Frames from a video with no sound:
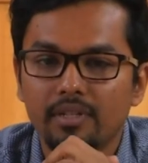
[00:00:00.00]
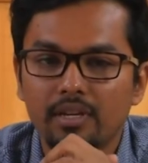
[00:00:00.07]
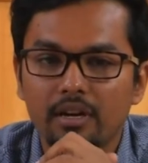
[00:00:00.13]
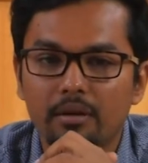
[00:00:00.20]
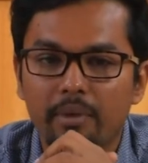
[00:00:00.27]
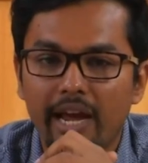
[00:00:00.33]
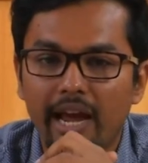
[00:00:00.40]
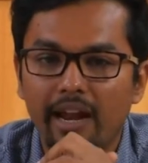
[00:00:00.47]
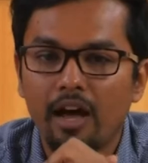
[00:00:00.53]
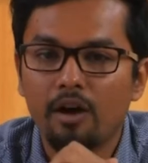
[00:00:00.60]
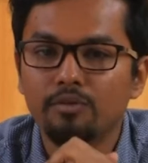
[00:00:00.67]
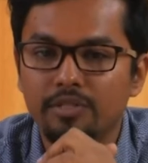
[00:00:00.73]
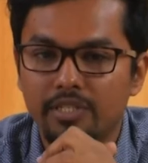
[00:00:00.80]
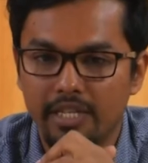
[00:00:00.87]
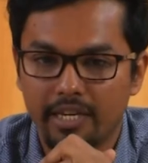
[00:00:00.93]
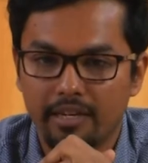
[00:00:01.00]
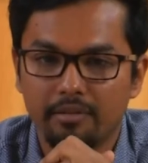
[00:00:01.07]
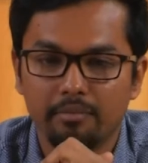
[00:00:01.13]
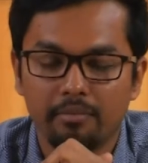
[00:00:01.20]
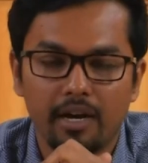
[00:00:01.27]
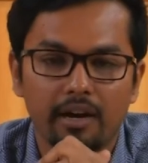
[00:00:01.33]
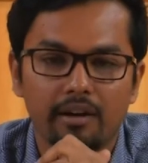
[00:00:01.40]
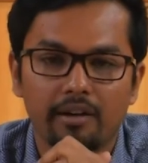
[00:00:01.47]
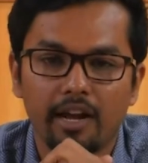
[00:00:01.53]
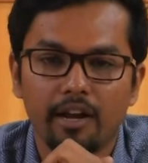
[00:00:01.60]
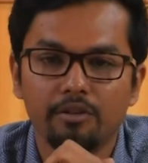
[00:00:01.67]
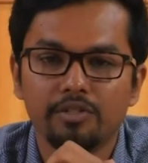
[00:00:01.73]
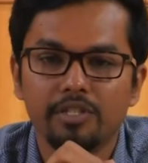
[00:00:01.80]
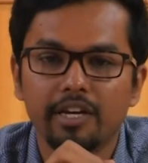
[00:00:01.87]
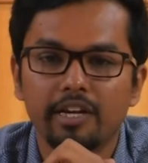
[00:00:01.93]
announcing
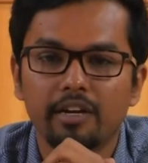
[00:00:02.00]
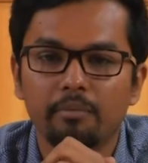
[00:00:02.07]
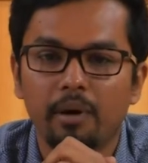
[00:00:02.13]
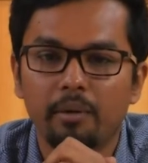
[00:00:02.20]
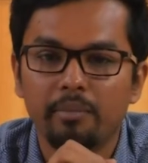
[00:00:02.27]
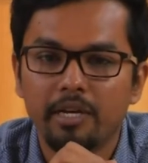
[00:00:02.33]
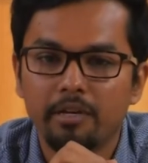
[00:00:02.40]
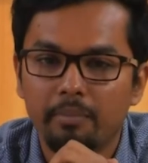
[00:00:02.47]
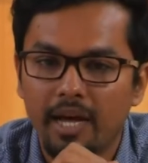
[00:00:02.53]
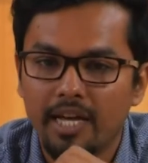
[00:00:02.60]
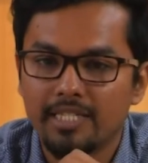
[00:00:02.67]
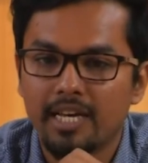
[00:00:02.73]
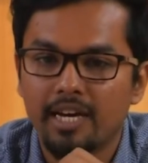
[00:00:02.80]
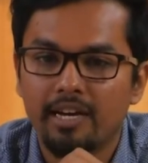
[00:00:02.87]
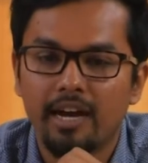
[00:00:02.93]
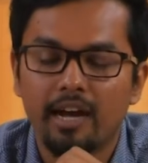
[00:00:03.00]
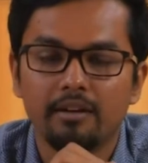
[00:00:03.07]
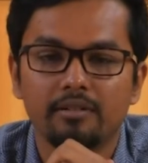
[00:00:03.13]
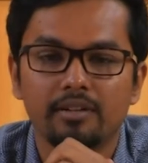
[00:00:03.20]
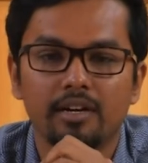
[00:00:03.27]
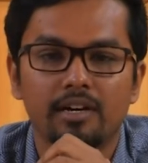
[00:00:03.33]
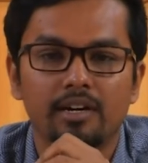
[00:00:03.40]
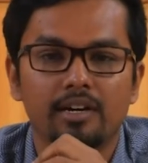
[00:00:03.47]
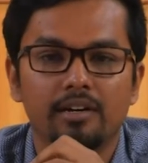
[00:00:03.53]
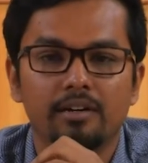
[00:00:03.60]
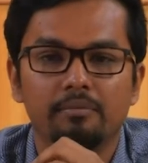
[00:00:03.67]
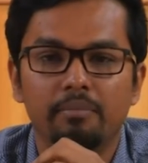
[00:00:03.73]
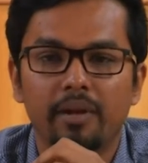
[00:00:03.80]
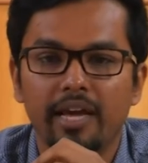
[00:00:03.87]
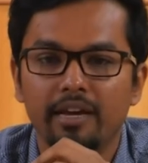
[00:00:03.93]
in a public plaza and
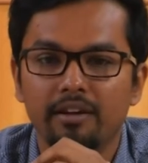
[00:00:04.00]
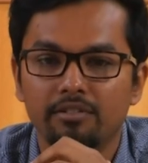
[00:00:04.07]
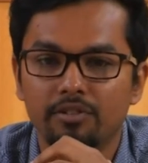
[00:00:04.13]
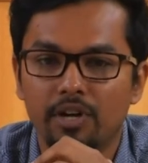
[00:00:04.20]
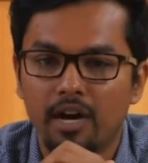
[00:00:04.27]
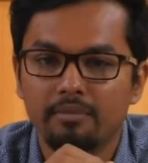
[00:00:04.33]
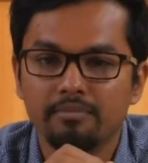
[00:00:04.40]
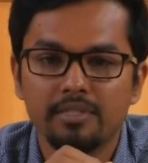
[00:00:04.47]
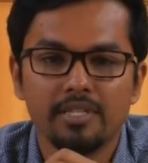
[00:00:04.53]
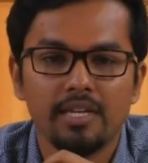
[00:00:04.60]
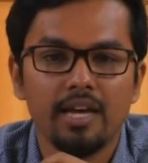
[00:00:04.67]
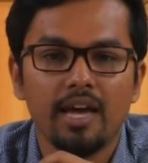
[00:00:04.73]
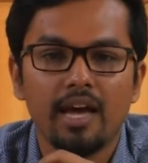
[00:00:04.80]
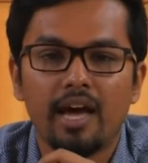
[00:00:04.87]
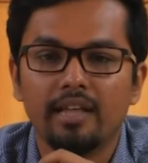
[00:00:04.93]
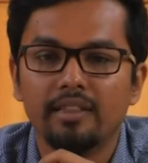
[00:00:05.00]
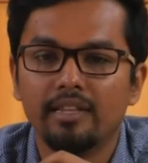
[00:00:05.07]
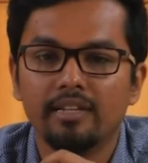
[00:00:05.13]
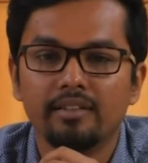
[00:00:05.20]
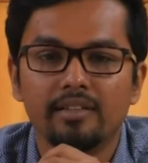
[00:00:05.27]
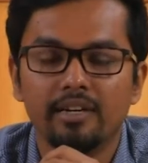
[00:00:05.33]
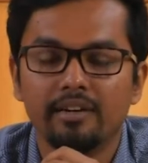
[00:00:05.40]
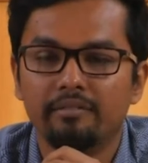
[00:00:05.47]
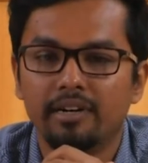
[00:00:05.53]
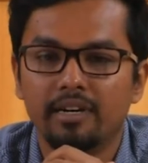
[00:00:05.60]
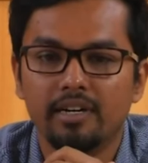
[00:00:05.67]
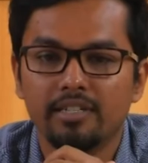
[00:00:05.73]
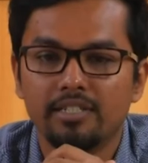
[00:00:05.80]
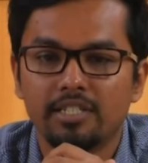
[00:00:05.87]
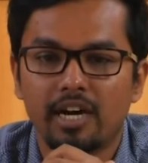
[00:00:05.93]
playing drums, and then
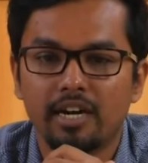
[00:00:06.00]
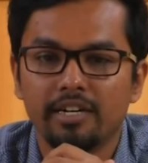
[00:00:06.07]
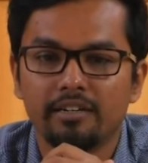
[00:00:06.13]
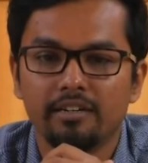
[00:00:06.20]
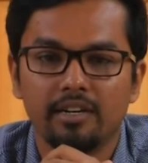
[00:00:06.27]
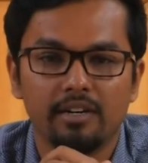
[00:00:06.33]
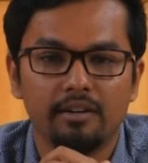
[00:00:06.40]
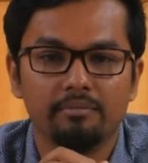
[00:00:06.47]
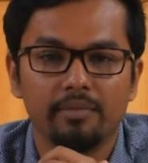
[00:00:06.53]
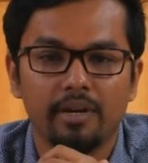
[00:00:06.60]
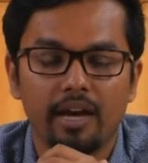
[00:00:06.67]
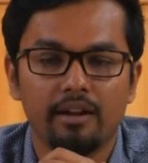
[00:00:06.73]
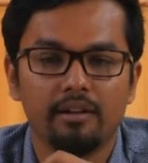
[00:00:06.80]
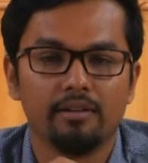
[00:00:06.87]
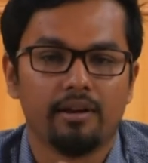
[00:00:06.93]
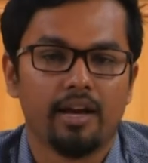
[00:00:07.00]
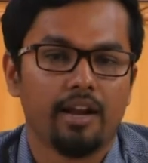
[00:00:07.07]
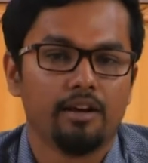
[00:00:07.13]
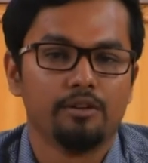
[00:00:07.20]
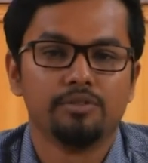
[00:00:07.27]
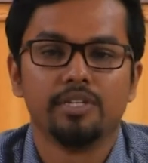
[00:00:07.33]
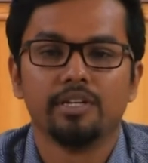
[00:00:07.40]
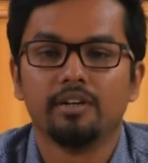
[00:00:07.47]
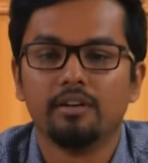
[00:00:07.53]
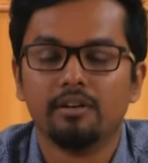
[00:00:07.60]
they started announcing